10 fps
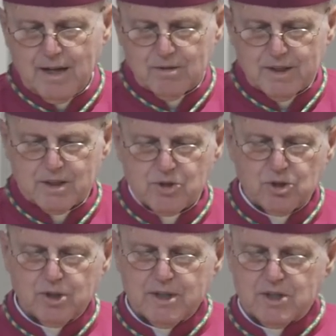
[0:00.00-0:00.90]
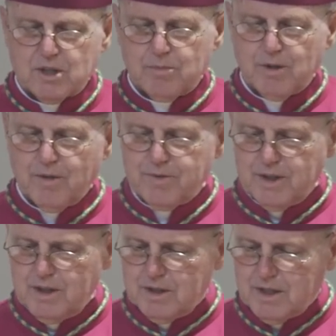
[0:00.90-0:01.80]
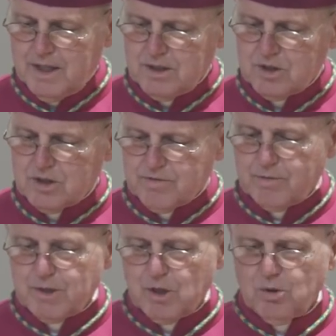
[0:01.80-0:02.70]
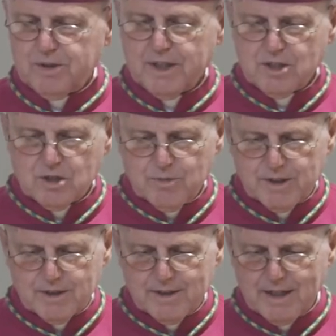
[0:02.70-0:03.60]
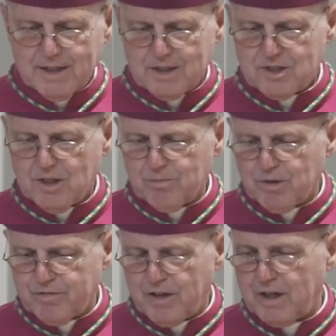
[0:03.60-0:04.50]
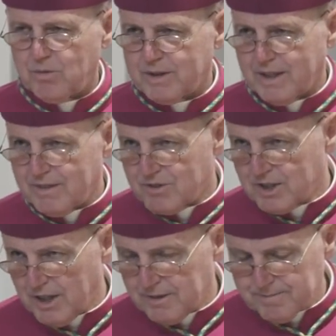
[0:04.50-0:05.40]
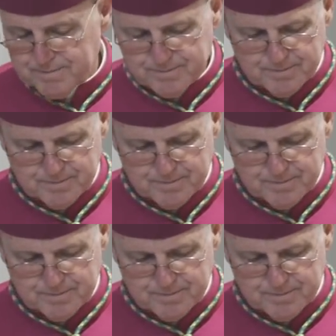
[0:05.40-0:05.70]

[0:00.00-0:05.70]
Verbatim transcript: now, let us look at some of the texts from the Old Testament that exemplify what I have said.